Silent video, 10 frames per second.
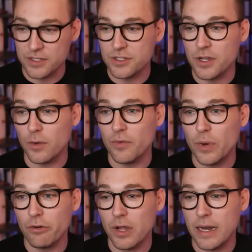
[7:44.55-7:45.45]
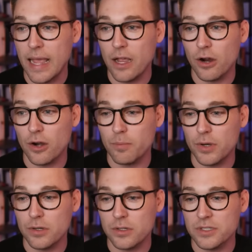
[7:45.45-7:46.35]
So if we run AR
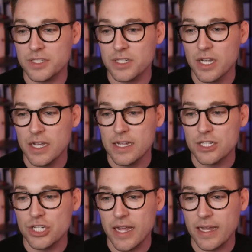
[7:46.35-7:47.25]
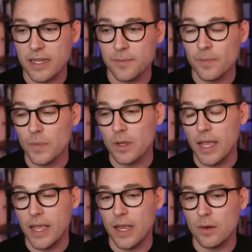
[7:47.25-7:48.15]
Pulse check
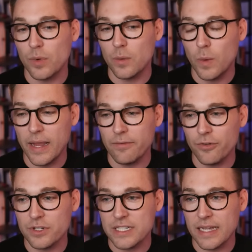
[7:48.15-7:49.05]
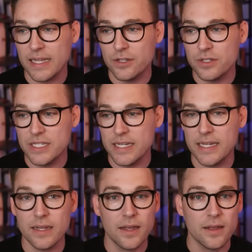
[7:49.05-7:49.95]
and we wait for a second, you
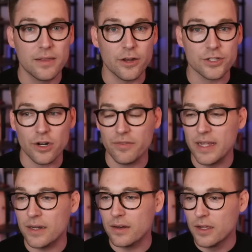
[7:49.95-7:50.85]
see there's our event.